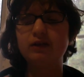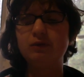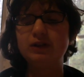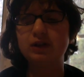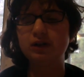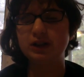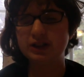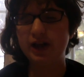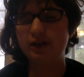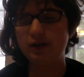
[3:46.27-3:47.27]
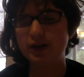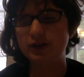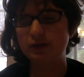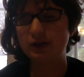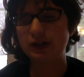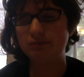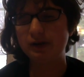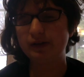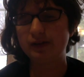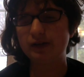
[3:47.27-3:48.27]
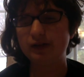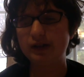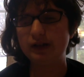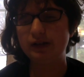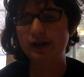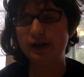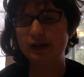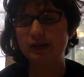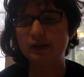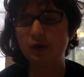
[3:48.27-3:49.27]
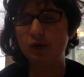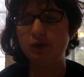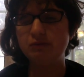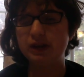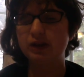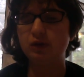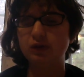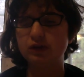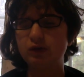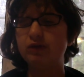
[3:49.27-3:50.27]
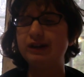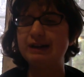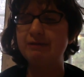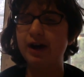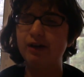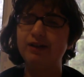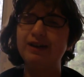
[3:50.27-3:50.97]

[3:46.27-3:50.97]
what's called a shadow hunter, which is basically like this whole mythical story about